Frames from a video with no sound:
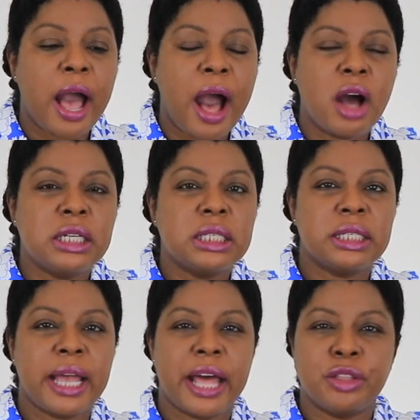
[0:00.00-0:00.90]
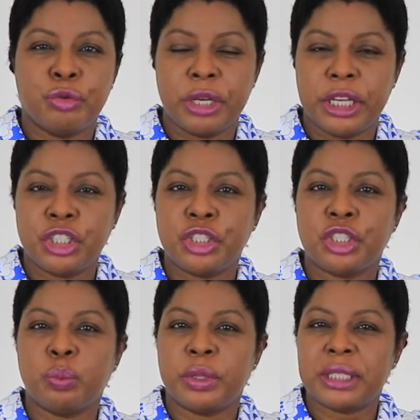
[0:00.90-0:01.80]
understand the
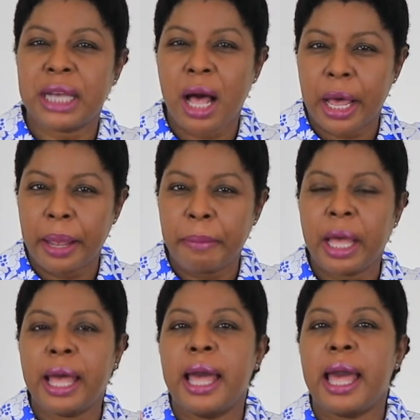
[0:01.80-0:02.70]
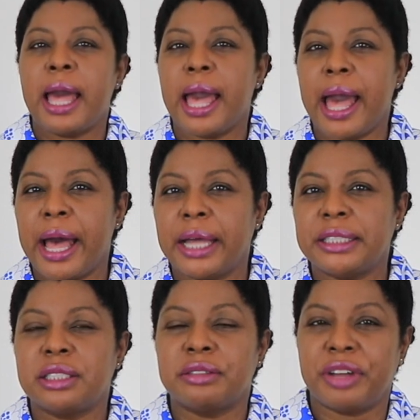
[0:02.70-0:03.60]
relationship with time
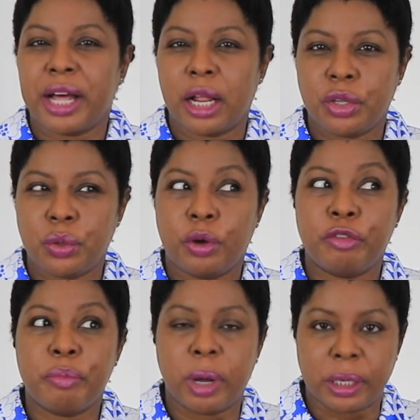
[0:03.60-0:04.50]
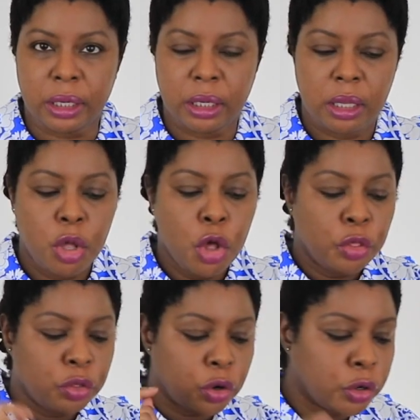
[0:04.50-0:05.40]
and the value of money.
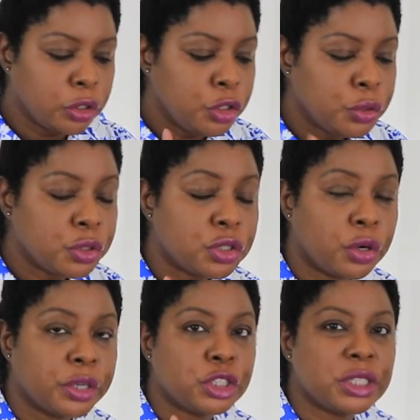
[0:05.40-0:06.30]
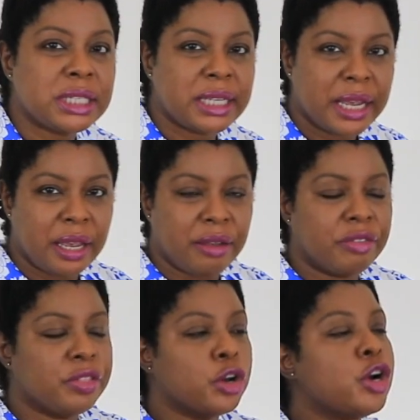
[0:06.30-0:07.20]
The earlier you start to save,
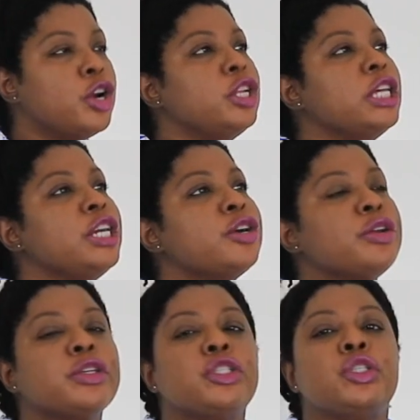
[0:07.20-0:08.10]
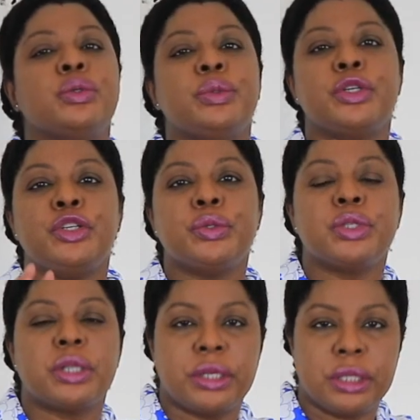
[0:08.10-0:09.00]
the sooner you
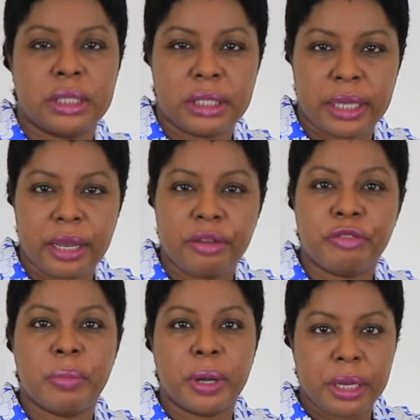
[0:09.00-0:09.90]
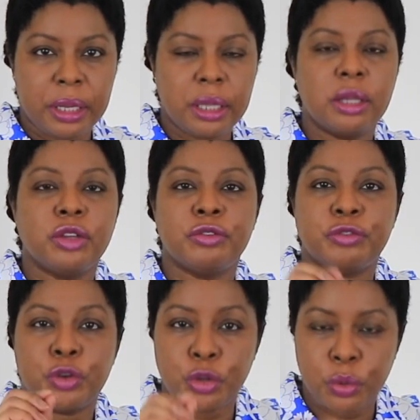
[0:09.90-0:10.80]
start to save money
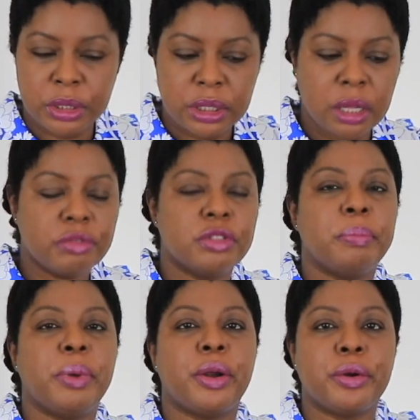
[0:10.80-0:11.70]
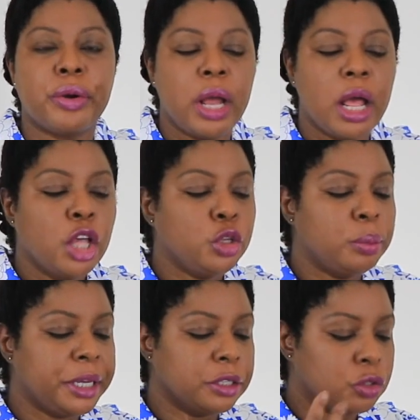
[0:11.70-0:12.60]
for yourself, the better you
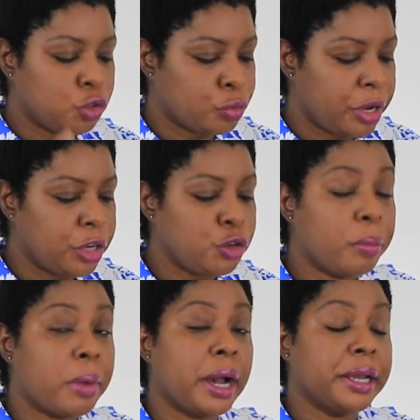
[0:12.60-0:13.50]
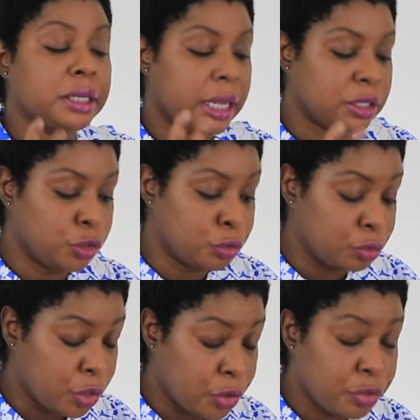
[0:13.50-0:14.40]
begin to train your mind and you
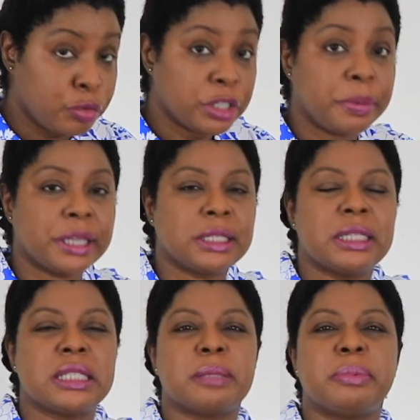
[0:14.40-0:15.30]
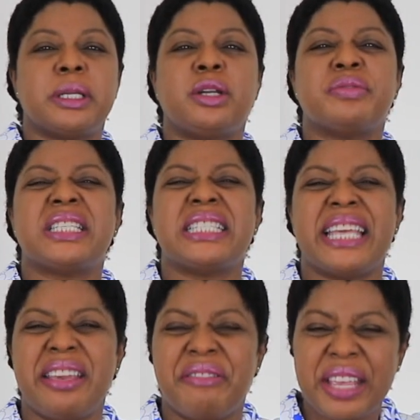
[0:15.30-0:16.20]
learn the respect and discipline of
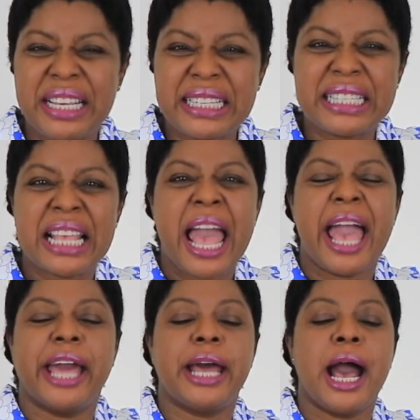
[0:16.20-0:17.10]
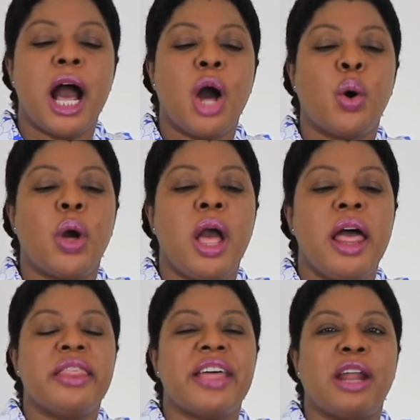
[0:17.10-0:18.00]
saving and how
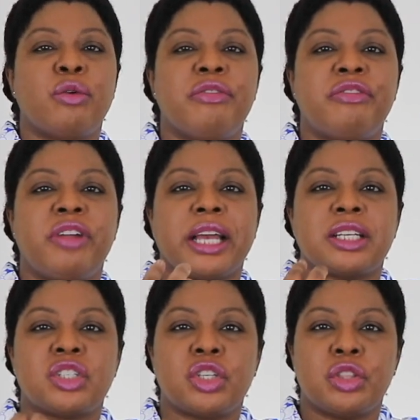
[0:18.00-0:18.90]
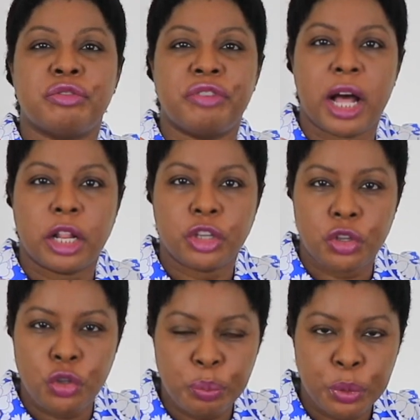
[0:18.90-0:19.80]
that reflects the value
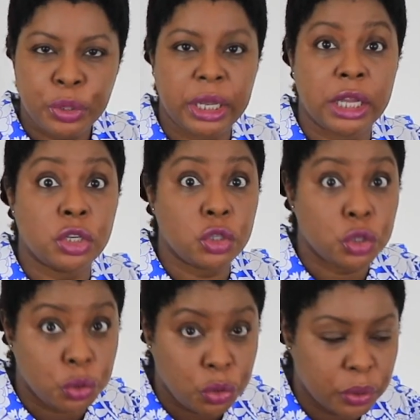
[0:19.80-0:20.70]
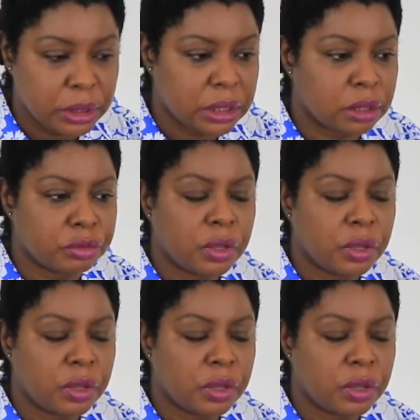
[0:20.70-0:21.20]
you put into yourself.